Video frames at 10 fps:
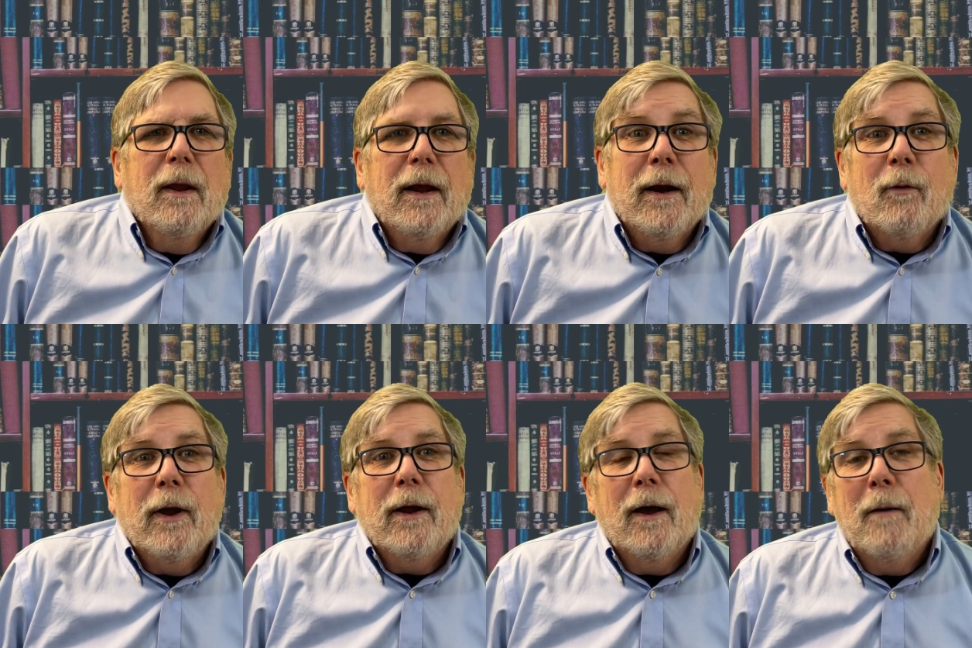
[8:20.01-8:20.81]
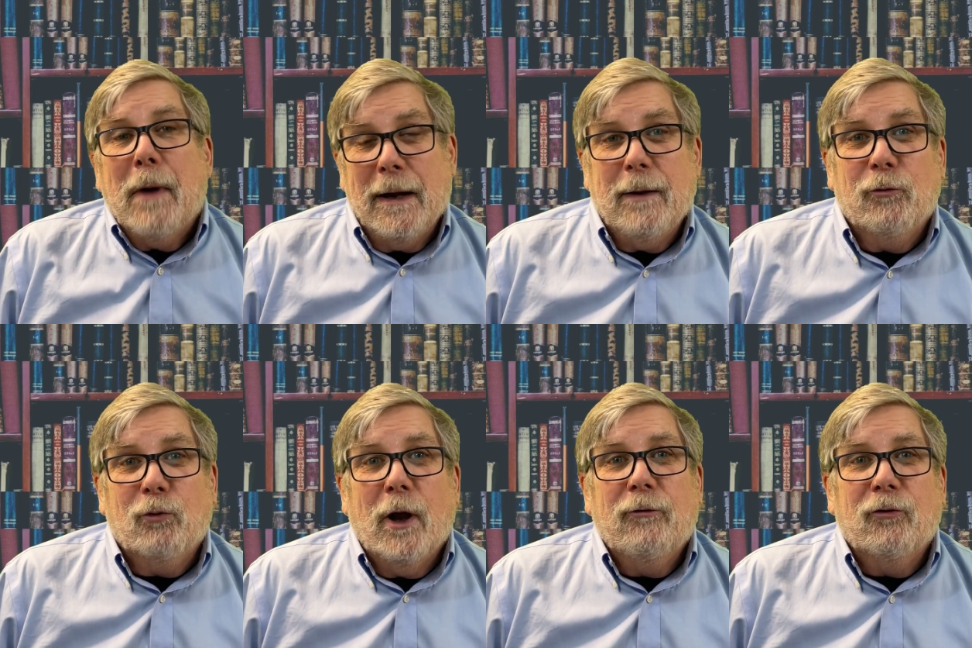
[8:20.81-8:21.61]
Anyway, uh, my name is
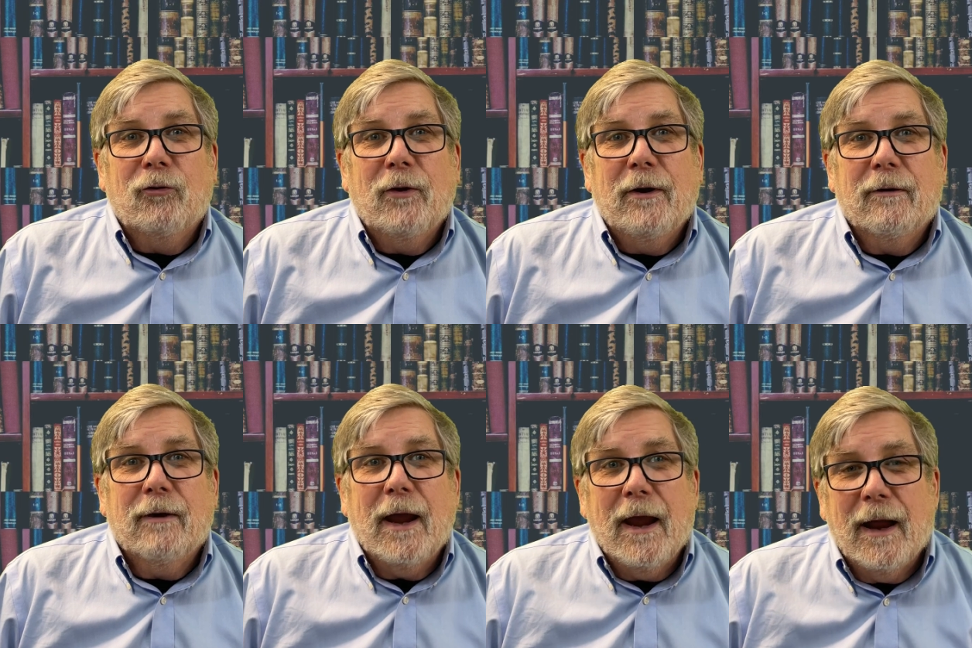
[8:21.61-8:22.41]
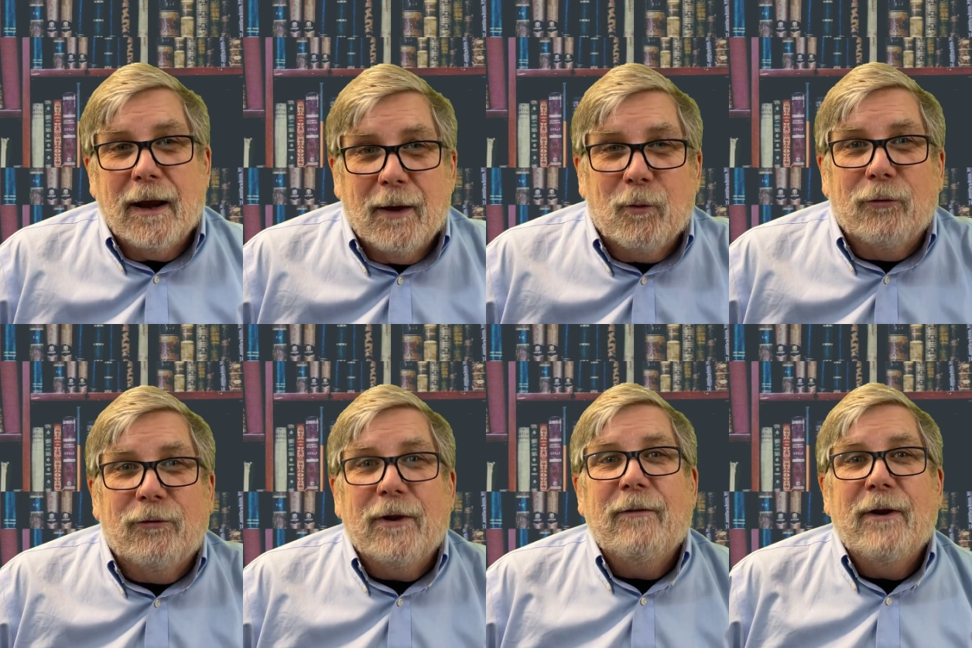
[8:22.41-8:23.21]
Roger Schlueter, and I will
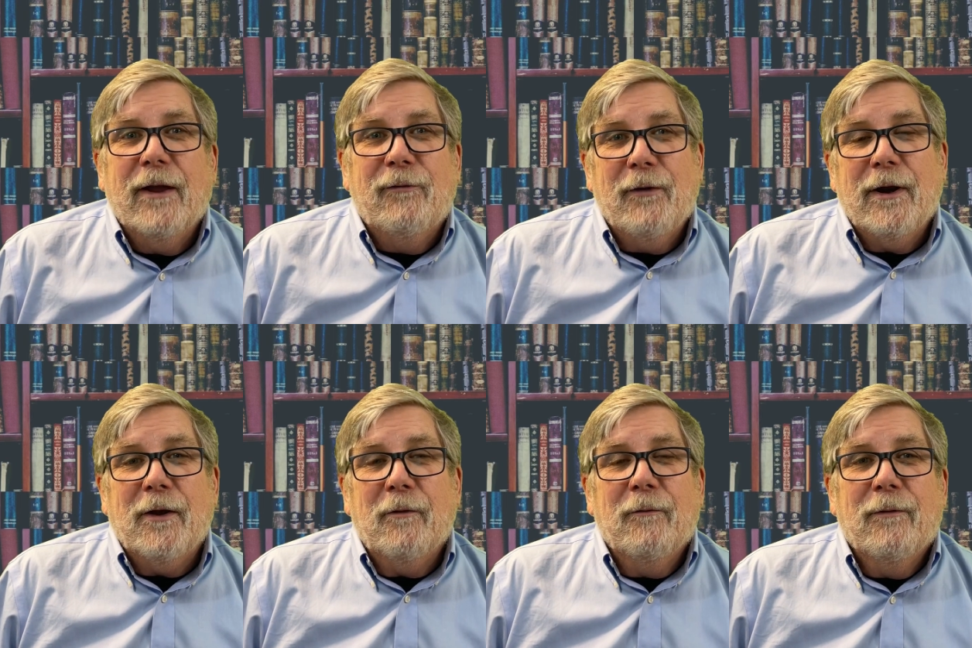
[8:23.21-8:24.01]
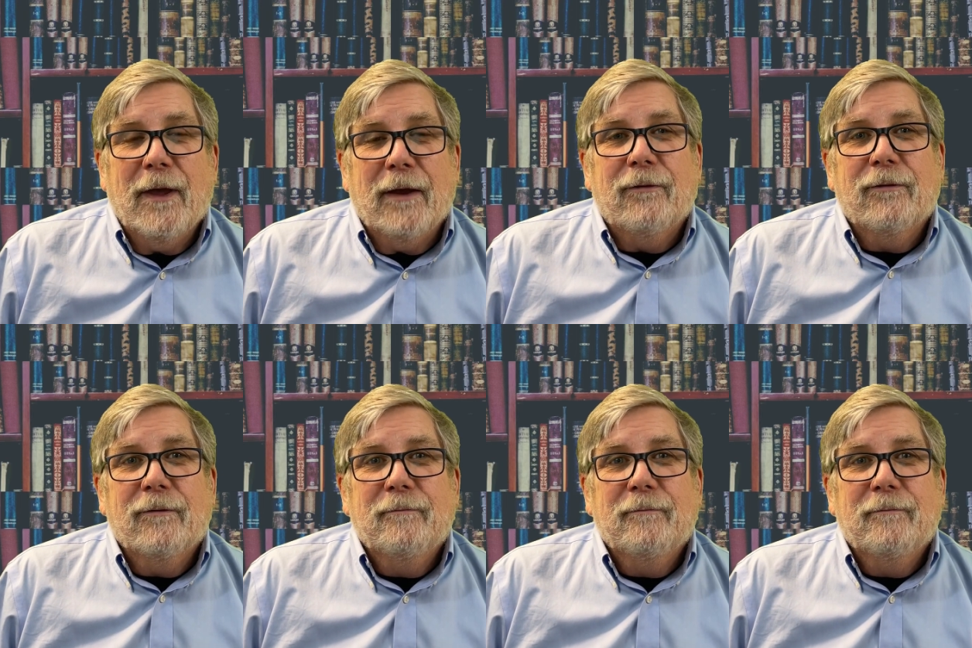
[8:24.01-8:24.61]
see you in the next video. Thanks.